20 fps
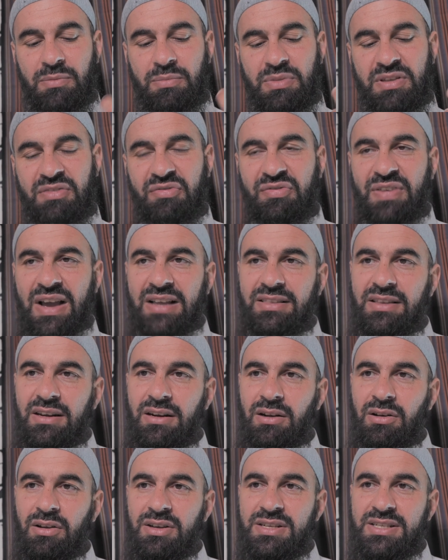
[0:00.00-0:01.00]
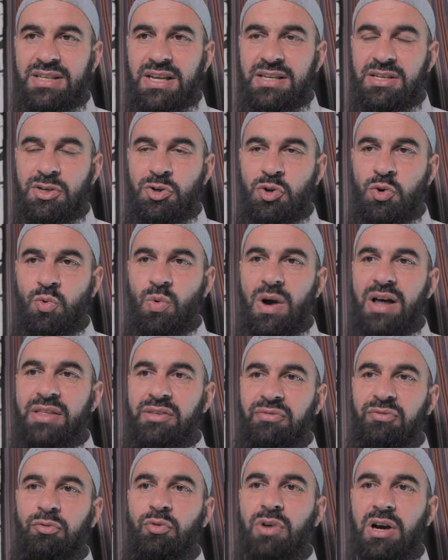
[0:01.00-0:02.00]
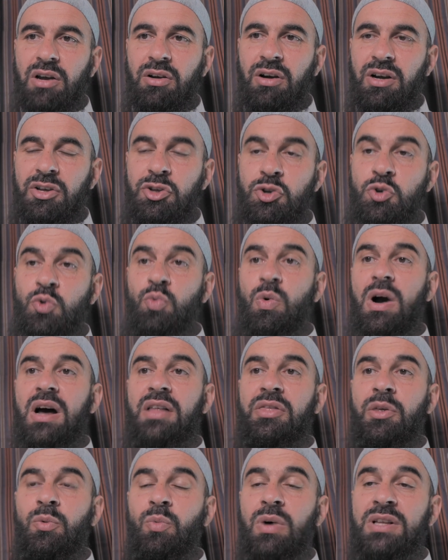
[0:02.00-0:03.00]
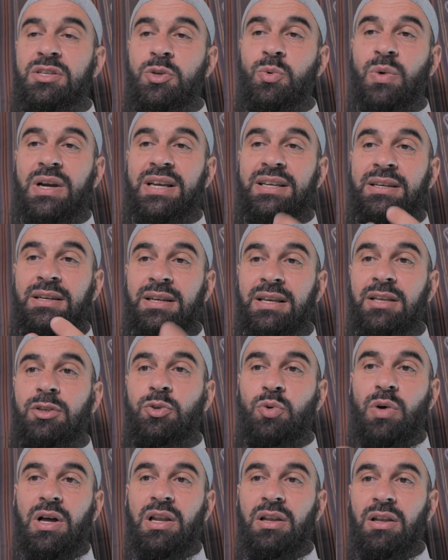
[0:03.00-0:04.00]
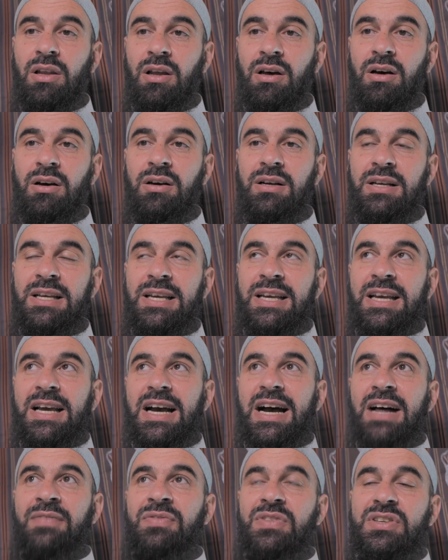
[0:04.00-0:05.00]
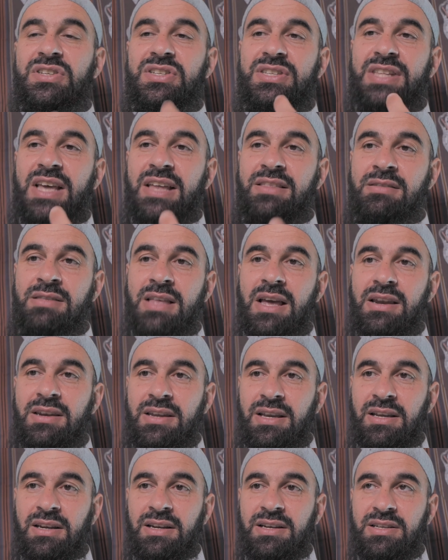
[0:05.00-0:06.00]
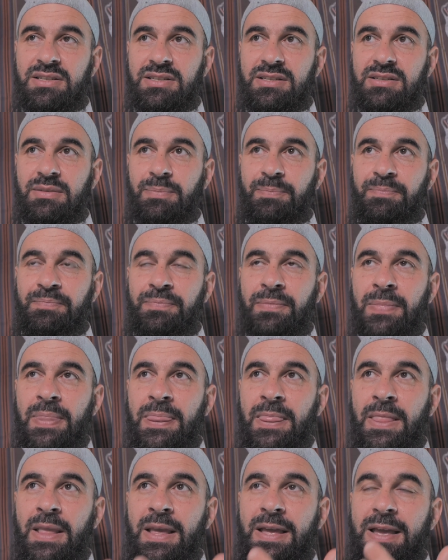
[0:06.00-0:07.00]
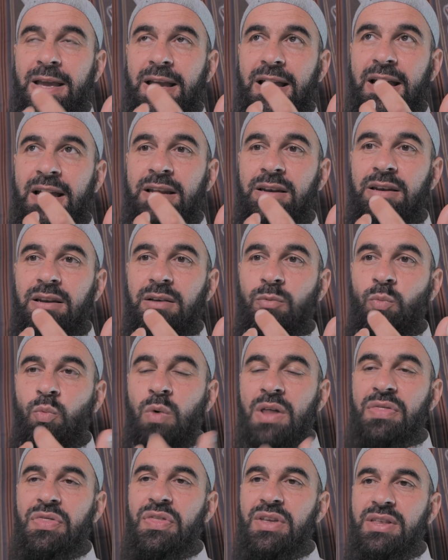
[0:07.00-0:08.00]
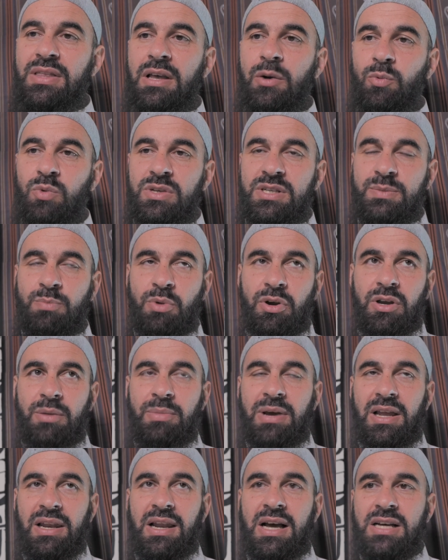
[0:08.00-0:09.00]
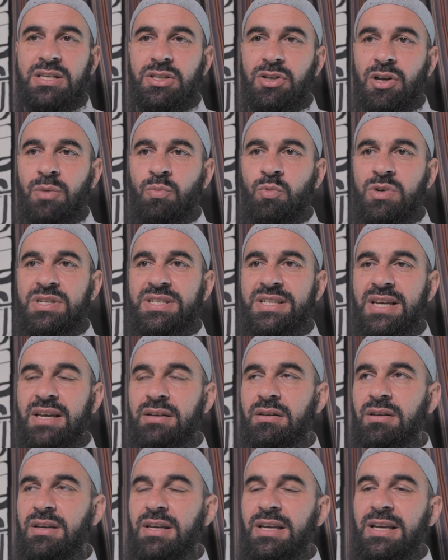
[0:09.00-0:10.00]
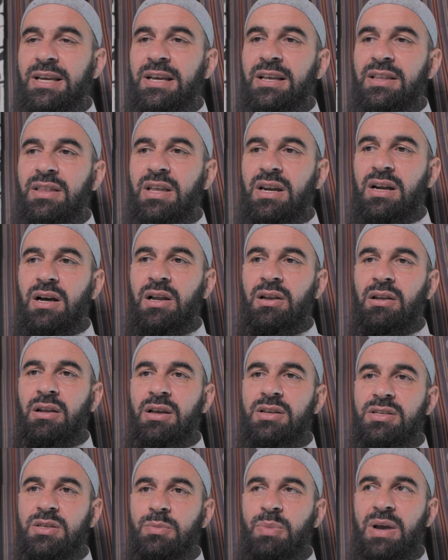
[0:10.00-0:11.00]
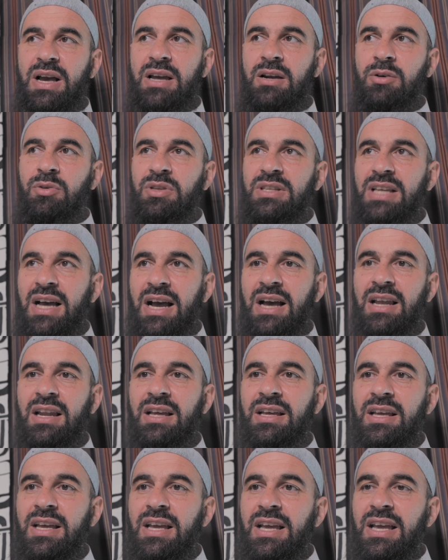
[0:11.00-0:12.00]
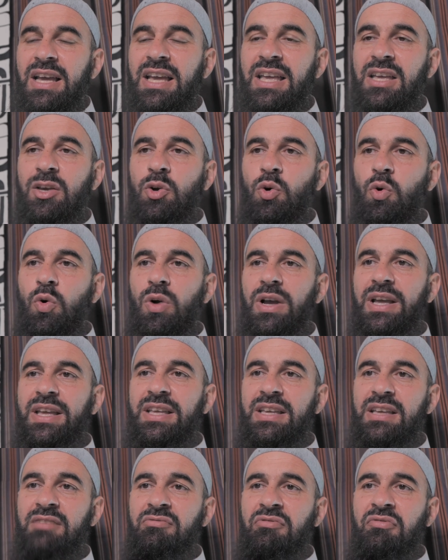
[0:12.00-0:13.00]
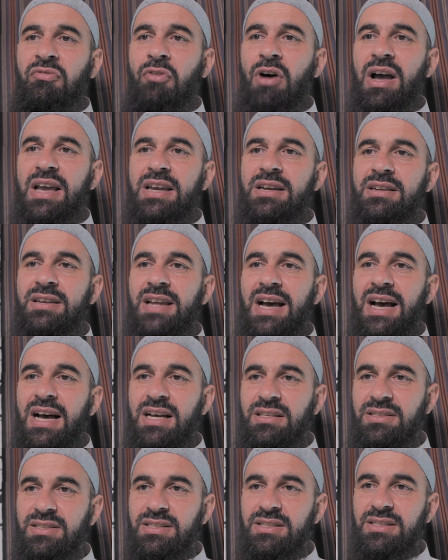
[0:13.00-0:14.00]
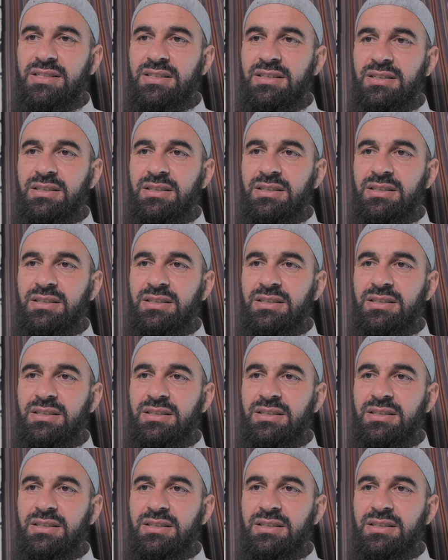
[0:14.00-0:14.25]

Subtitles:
the fact that Allah says, you are the fuqara, you are the ones who are in need to Allah, understanding that neediness. And one thing that we spoke about last time, we said that Allah subhanahu wa ta'ala, He invited us,